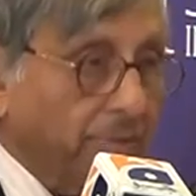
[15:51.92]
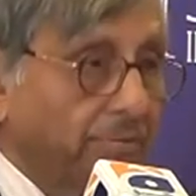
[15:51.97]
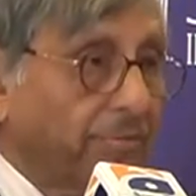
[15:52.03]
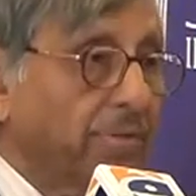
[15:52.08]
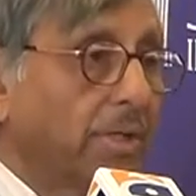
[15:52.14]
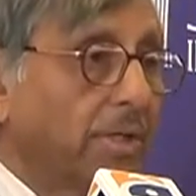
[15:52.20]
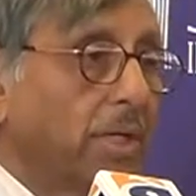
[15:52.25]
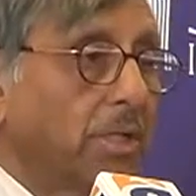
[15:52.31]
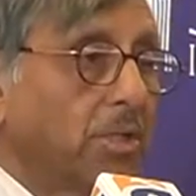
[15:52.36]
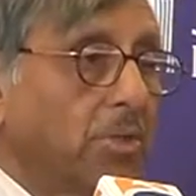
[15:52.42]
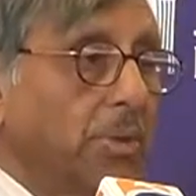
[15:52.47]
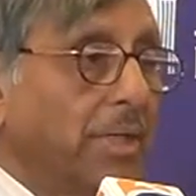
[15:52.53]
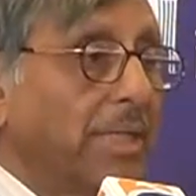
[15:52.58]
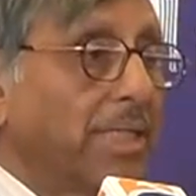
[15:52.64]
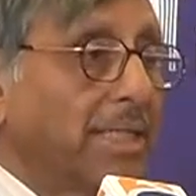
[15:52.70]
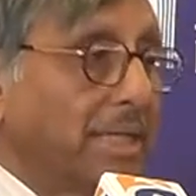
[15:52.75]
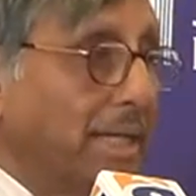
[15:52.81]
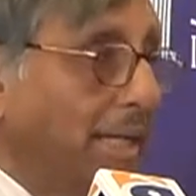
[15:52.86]
of
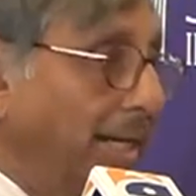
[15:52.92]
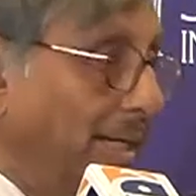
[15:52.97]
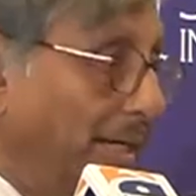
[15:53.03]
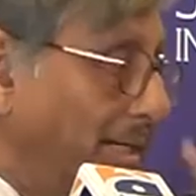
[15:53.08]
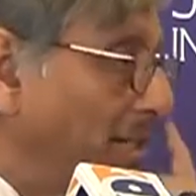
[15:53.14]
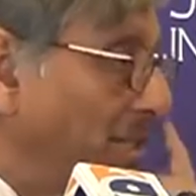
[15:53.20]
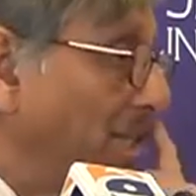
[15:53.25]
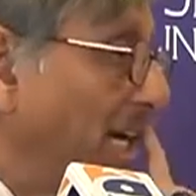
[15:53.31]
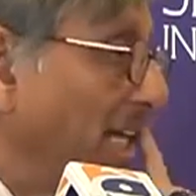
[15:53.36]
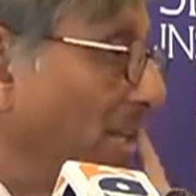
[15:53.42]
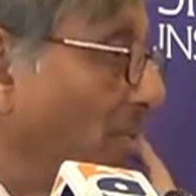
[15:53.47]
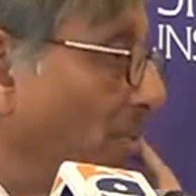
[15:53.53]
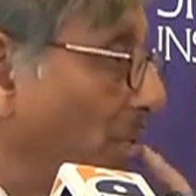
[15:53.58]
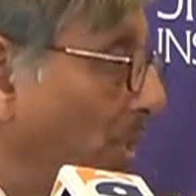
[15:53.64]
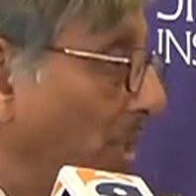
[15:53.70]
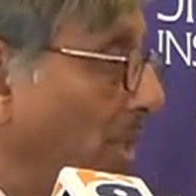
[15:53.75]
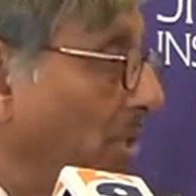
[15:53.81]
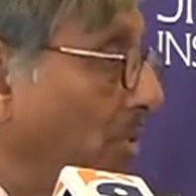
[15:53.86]
28
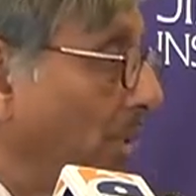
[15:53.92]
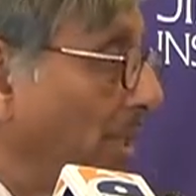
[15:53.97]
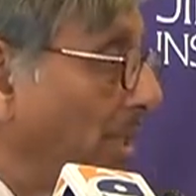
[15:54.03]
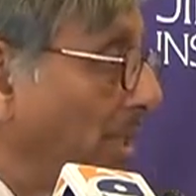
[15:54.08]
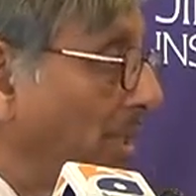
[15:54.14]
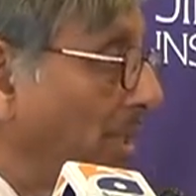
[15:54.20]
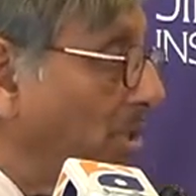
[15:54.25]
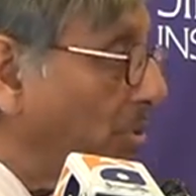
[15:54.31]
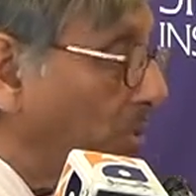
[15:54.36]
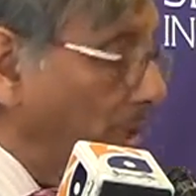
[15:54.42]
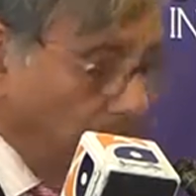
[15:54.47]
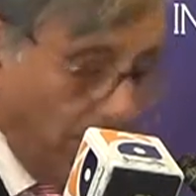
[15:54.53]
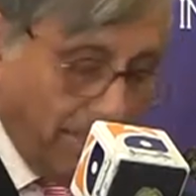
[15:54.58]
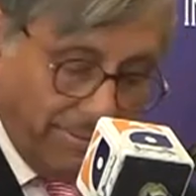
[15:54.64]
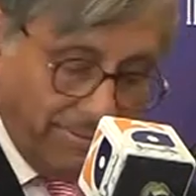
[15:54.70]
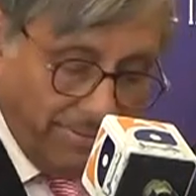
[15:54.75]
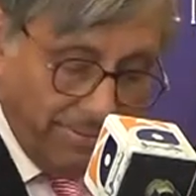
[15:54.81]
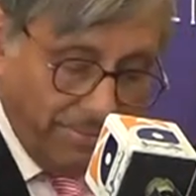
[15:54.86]
January
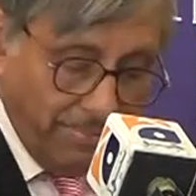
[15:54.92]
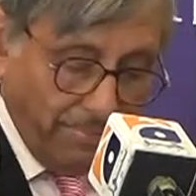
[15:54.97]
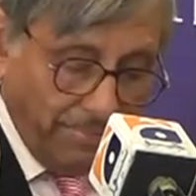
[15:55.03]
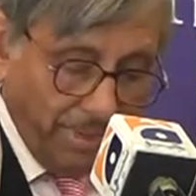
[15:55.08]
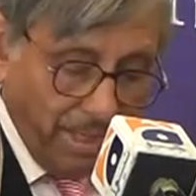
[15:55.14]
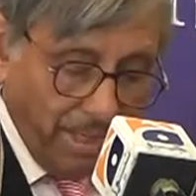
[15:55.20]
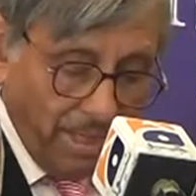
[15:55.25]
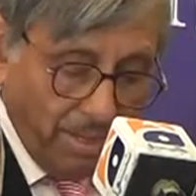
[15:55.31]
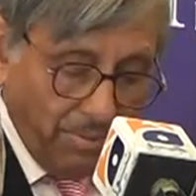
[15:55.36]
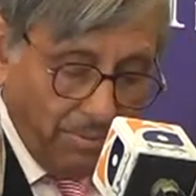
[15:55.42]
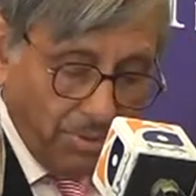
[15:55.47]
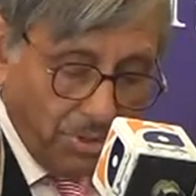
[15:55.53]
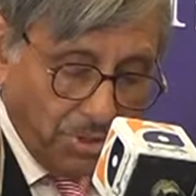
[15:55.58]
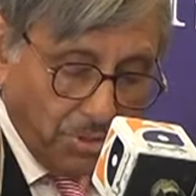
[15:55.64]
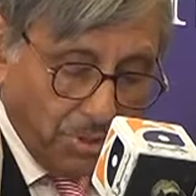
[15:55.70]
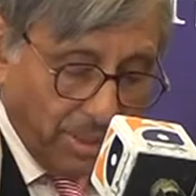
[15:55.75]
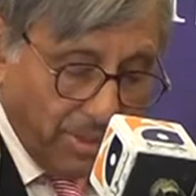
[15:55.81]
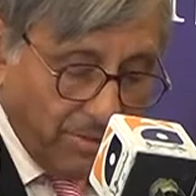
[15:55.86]
2012,
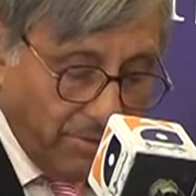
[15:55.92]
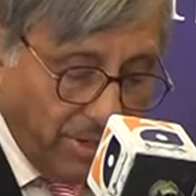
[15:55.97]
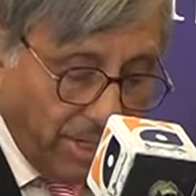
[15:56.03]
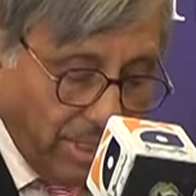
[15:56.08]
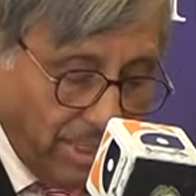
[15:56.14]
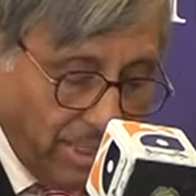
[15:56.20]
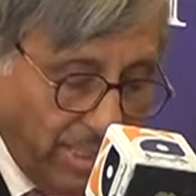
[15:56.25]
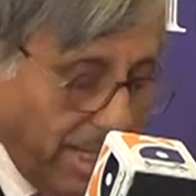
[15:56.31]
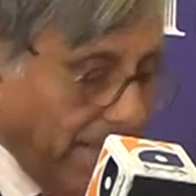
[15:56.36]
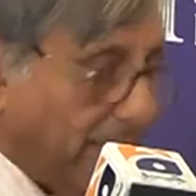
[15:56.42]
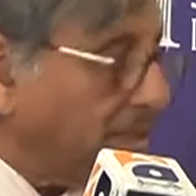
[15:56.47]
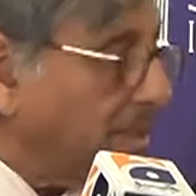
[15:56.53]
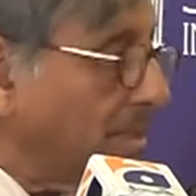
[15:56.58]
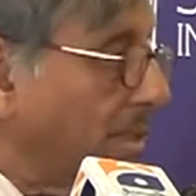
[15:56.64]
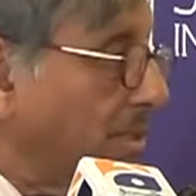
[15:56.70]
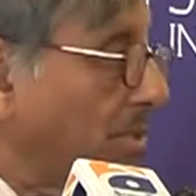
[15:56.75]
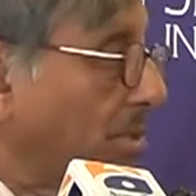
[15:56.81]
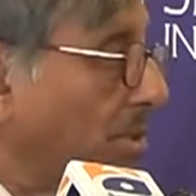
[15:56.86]
which you can readily
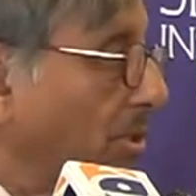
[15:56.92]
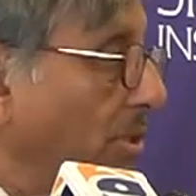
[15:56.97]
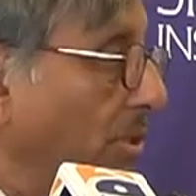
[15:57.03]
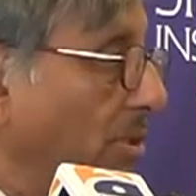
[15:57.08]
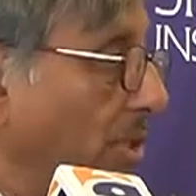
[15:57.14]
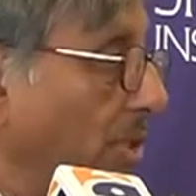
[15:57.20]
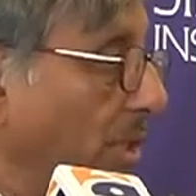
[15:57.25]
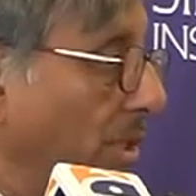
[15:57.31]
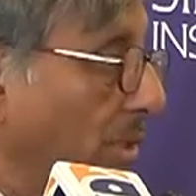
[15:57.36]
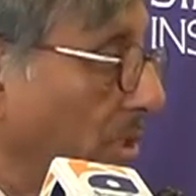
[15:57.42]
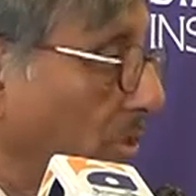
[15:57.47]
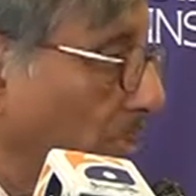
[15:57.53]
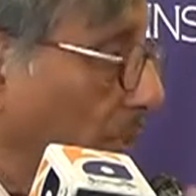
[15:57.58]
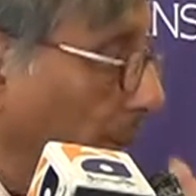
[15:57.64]
access on the journal's